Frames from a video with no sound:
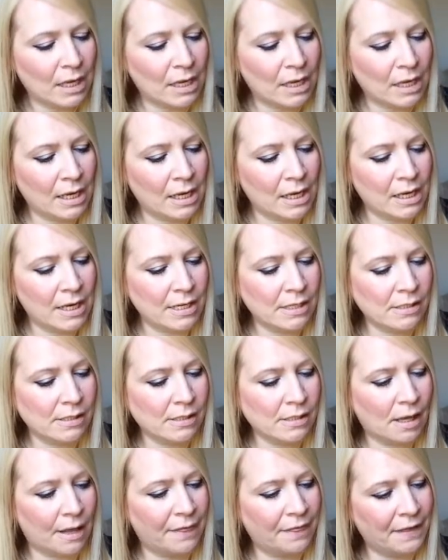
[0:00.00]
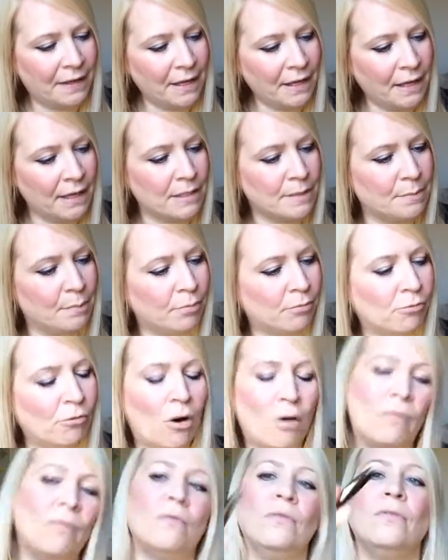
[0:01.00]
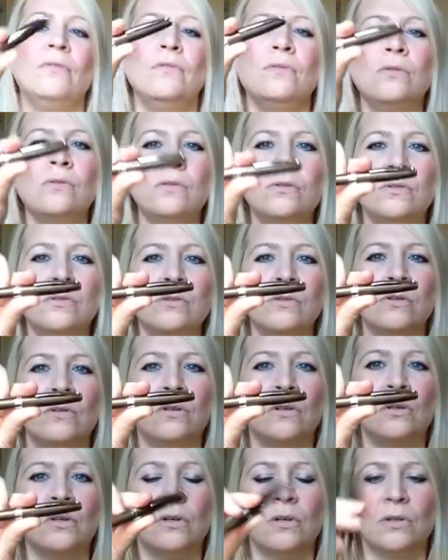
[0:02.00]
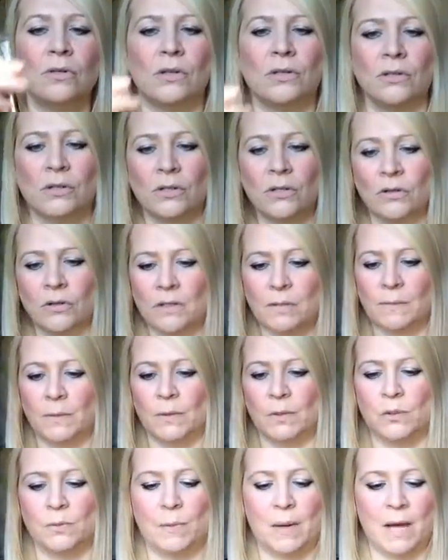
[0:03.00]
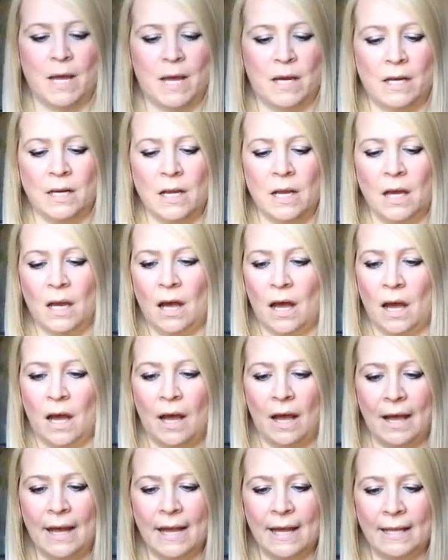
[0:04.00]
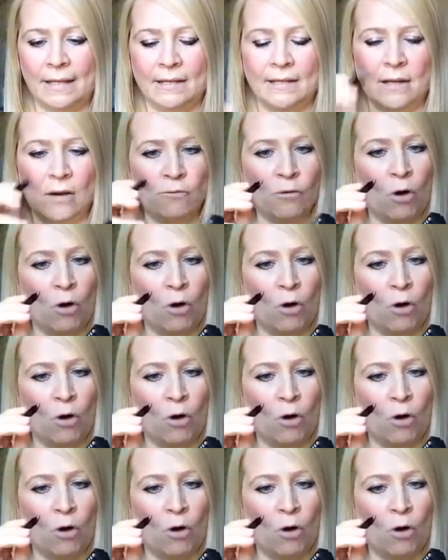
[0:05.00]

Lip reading: is, I think it's bronze. So that's a nice posh pen. It's a